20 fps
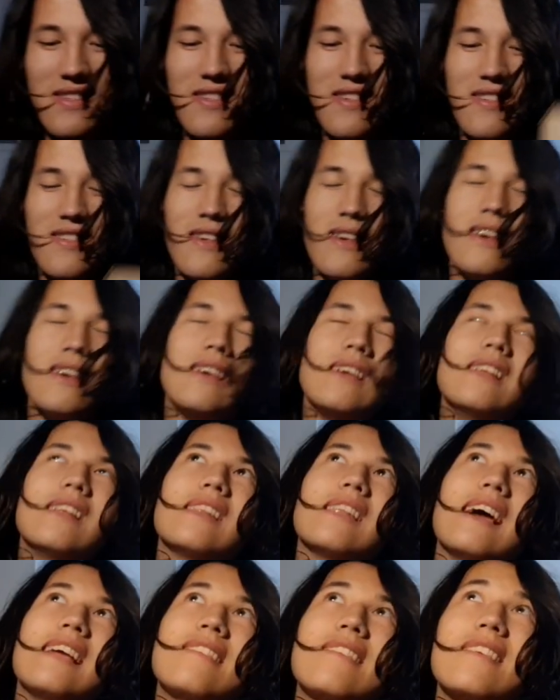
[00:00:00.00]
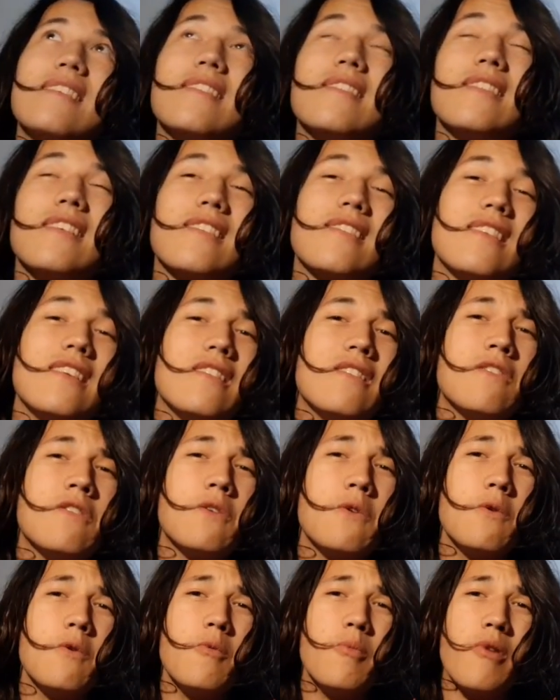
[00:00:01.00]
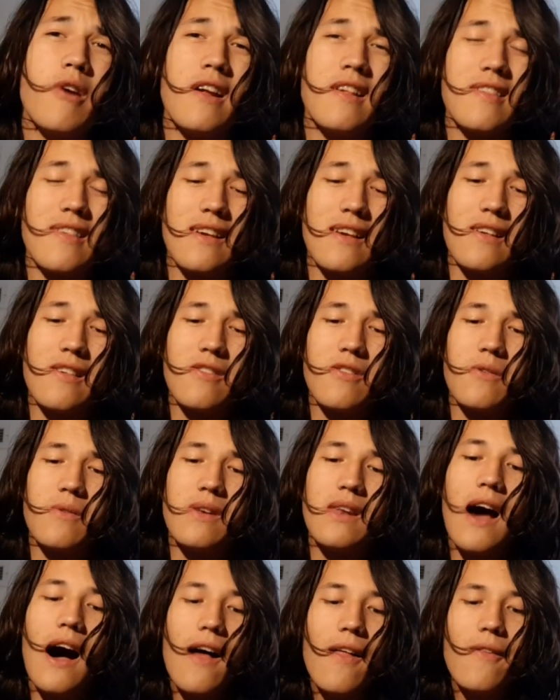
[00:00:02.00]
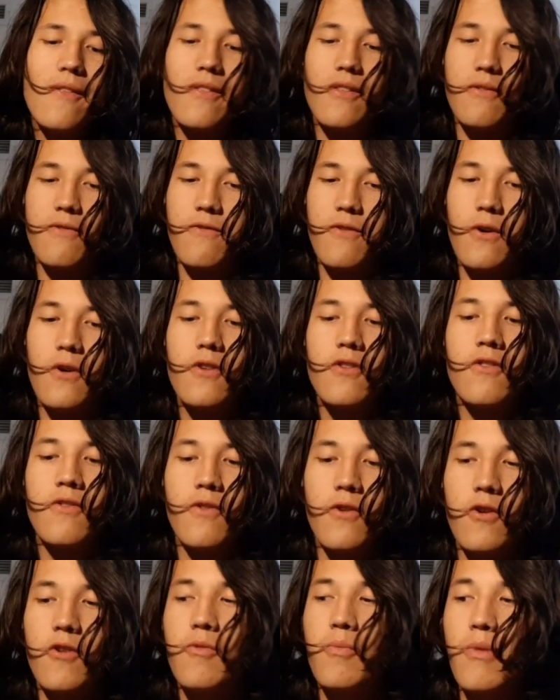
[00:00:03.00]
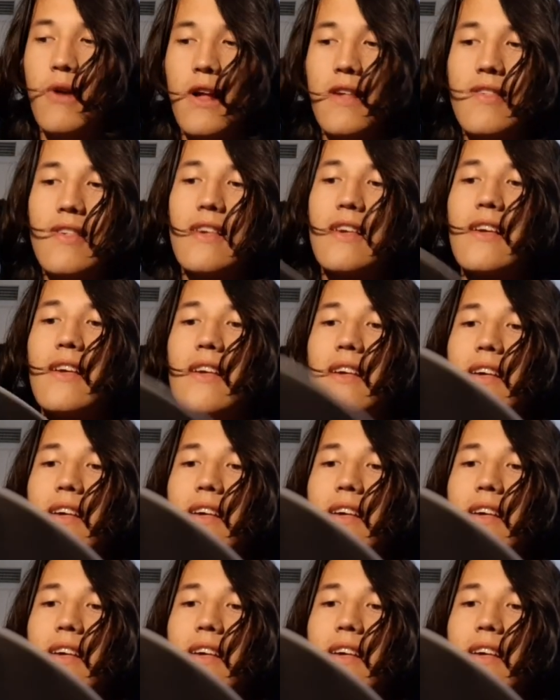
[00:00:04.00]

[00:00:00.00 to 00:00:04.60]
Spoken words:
is a 1962 pressing, so not the first pressing,